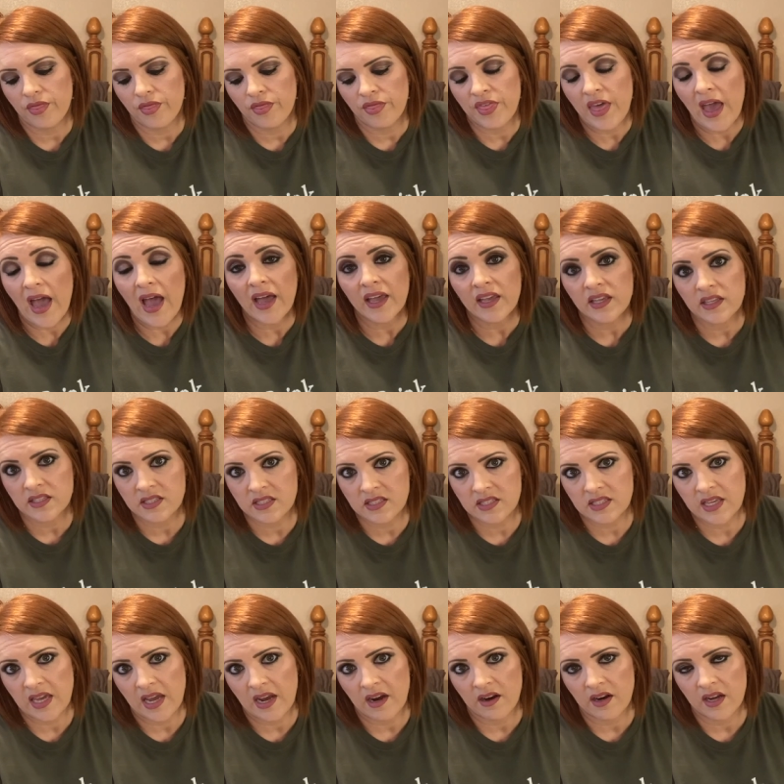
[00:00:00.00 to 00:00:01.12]
That is
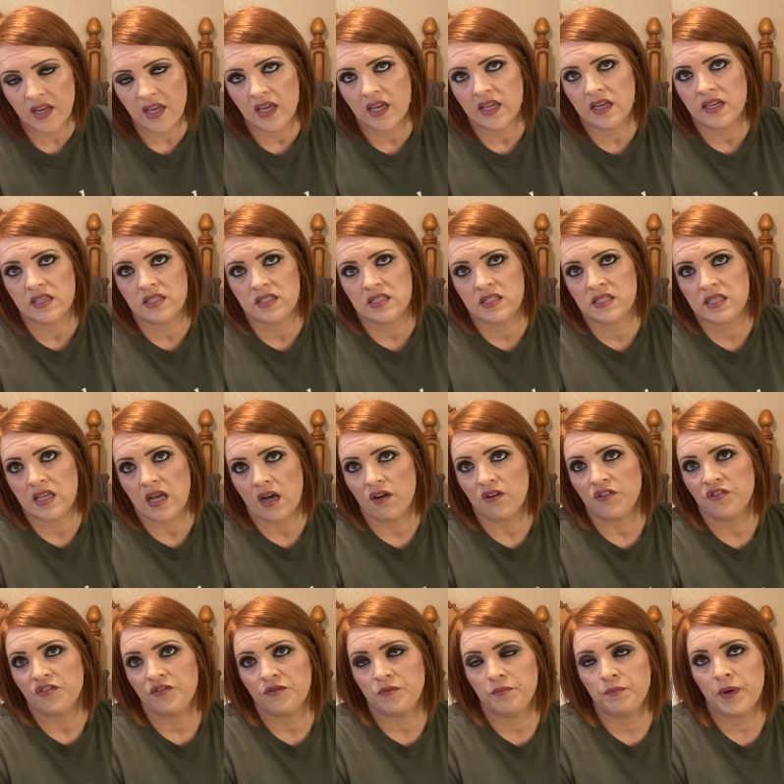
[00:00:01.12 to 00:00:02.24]
scary in
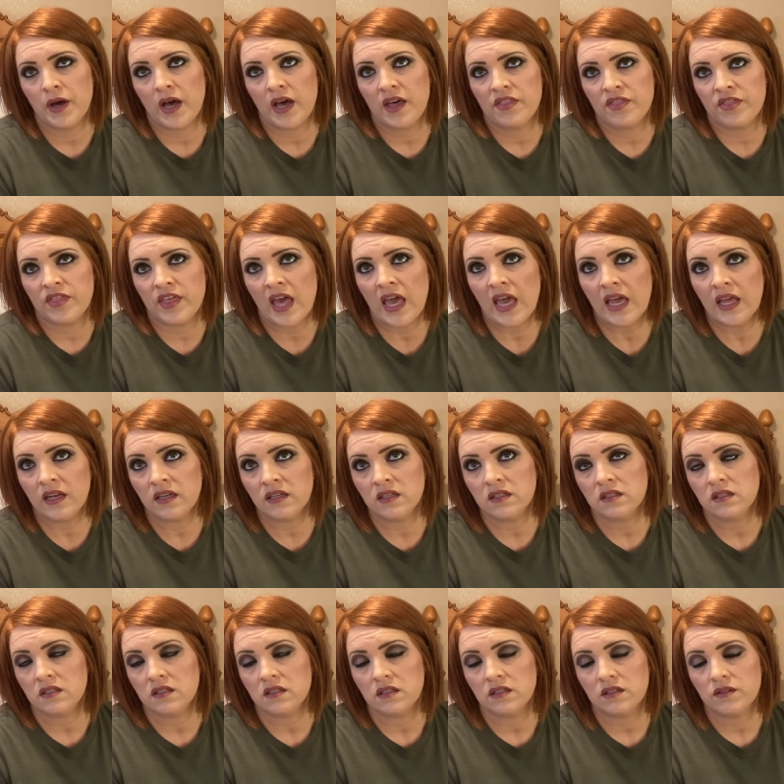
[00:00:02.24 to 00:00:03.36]
itself, but
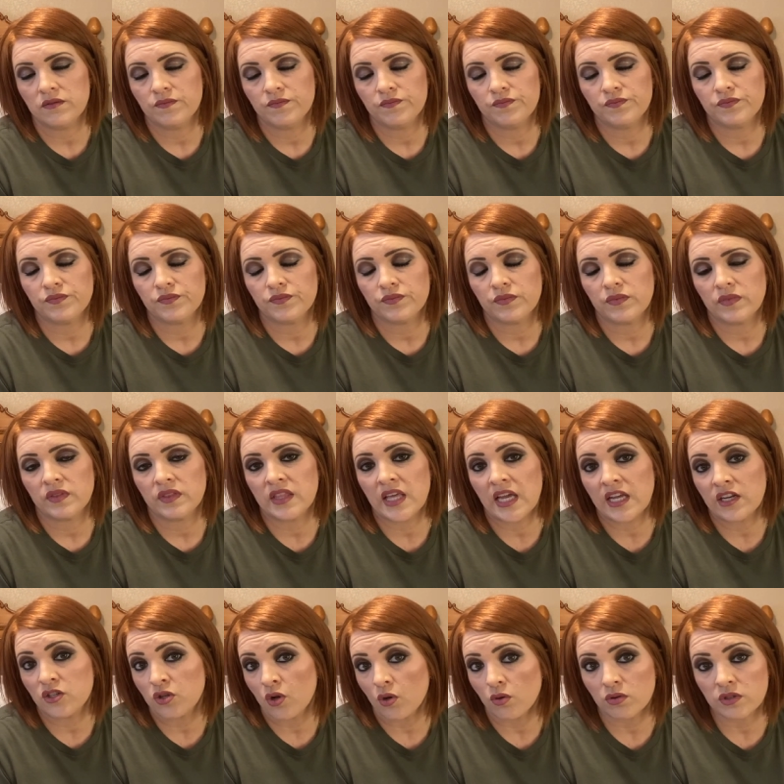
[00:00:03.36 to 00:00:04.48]
then they
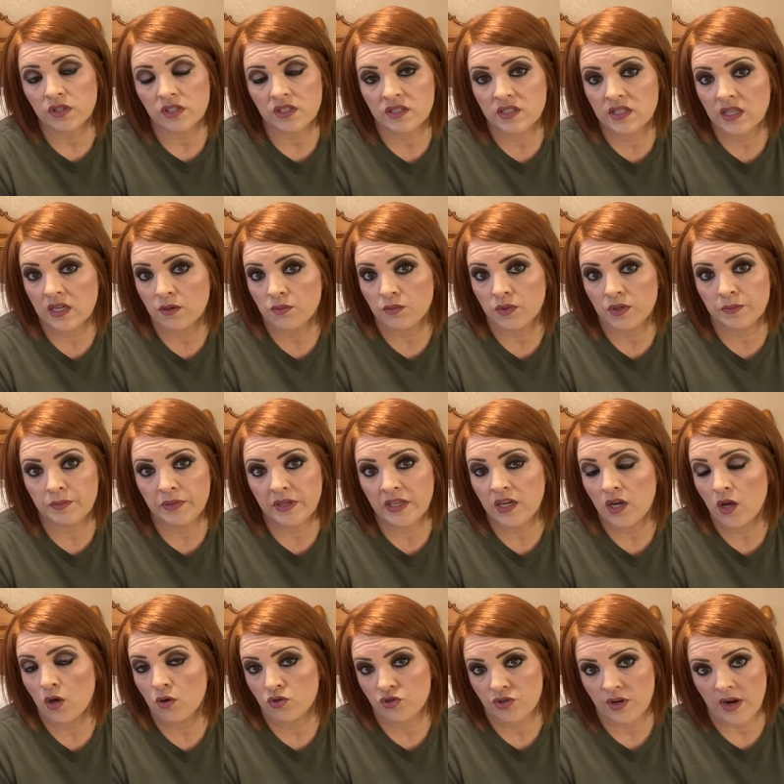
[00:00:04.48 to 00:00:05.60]
told us there would be
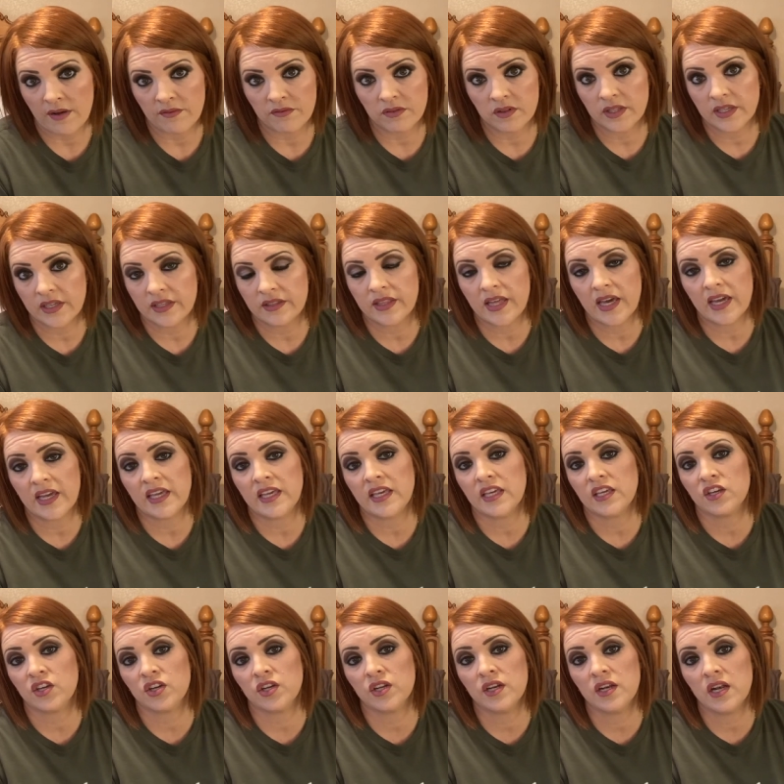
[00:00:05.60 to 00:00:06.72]
no traveling, that he
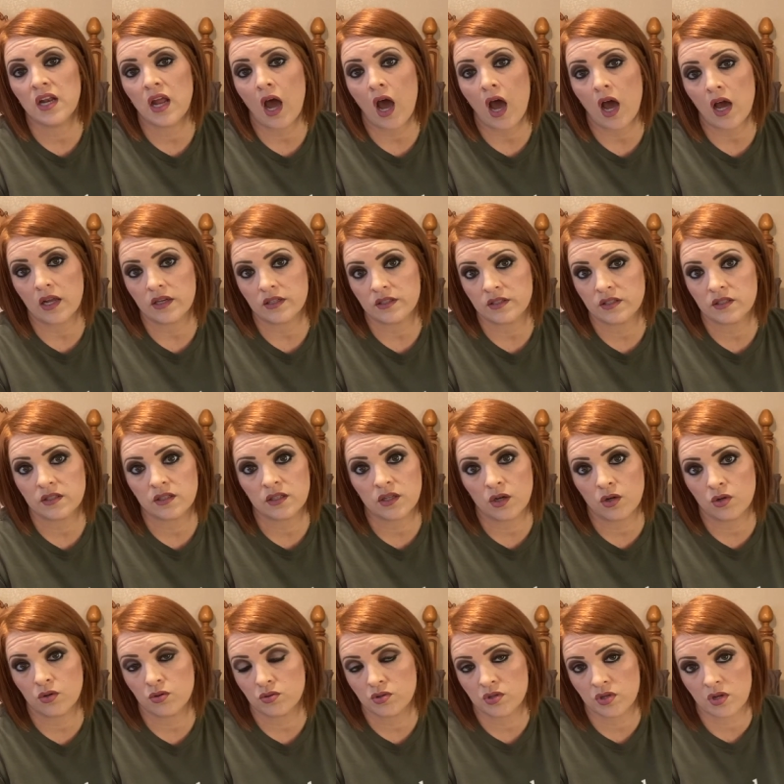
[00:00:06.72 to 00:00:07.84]
could not
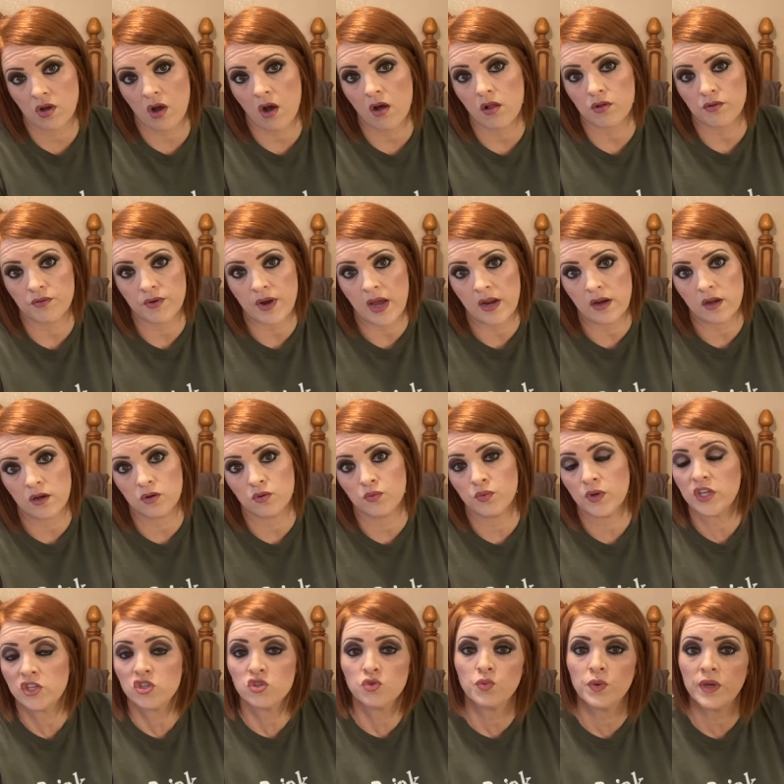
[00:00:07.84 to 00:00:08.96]
go to Colorado,
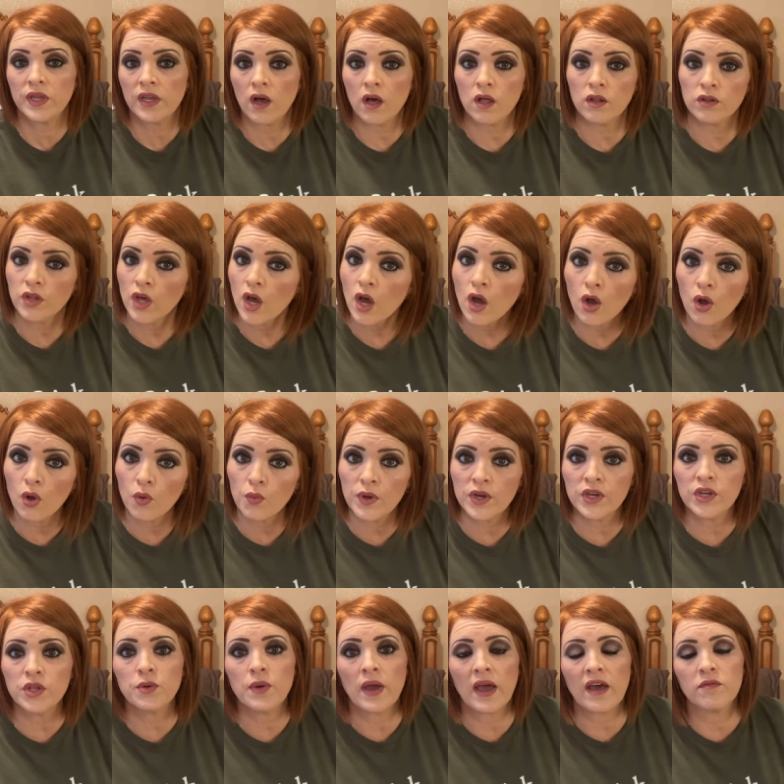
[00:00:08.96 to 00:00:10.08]
which we all know when
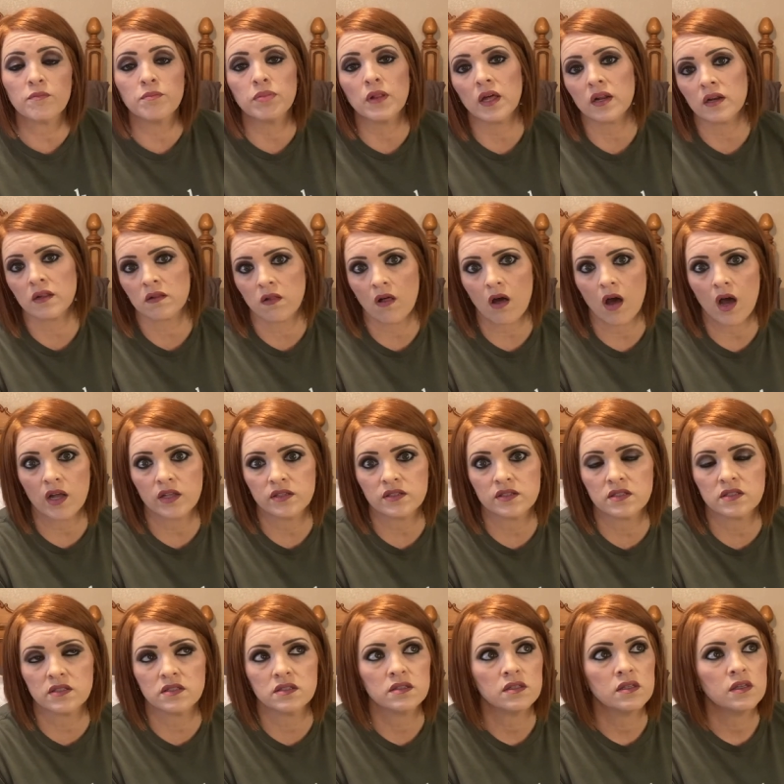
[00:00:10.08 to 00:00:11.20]
you have blood
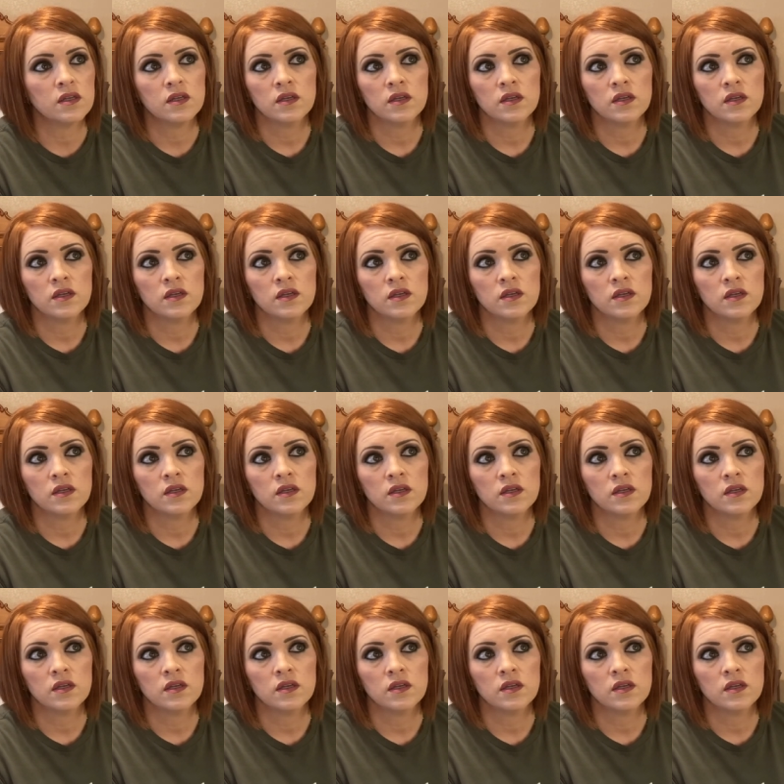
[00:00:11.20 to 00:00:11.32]
clots,